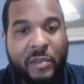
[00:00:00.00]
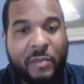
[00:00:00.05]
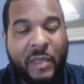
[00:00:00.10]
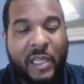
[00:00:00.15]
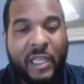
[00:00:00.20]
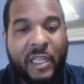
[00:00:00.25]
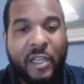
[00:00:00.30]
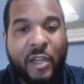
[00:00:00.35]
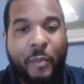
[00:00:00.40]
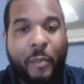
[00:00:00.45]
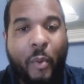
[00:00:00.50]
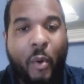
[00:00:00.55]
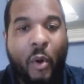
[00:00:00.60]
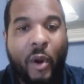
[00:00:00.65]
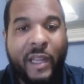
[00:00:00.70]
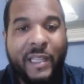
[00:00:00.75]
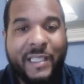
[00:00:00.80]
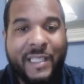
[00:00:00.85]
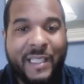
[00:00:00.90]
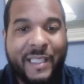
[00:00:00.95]
meaning
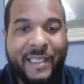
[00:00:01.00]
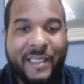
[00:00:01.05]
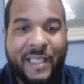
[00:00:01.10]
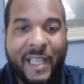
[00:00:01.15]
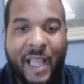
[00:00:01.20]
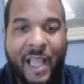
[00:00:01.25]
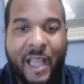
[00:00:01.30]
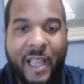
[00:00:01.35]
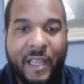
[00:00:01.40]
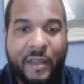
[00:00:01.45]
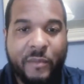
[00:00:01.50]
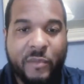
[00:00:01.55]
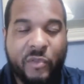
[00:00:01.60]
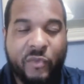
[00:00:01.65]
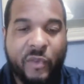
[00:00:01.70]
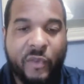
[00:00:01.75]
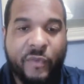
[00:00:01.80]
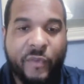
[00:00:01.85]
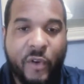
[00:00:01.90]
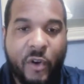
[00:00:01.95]
appointed times,
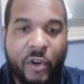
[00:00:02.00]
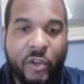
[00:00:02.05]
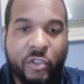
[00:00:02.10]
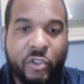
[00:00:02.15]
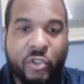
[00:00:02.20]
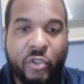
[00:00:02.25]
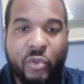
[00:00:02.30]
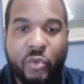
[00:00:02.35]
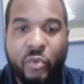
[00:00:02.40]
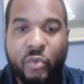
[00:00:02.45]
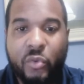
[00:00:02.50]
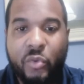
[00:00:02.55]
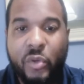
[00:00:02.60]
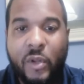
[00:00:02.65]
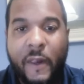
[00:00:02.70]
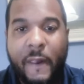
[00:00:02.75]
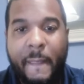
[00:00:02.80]
referring to